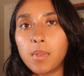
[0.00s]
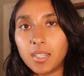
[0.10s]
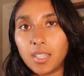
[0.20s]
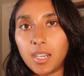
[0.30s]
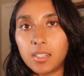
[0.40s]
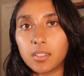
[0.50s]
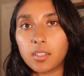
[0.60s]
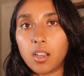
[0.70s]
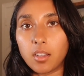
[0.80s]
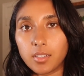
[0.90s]
maintains
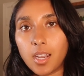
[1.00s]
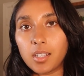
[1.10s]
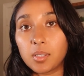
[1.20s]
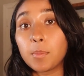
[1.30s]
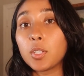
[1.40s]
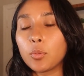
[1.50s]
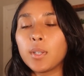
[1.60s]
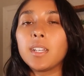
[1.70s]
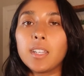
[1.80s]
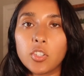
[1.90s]
context
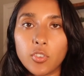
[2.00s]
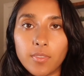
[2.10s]
between each